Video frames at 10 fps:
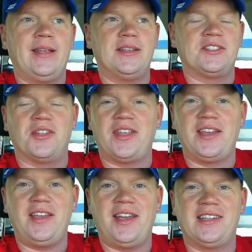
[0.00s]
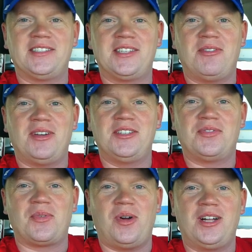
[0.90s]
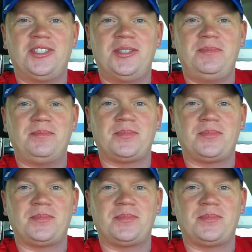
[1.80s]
So thank you guys, as always, for watching.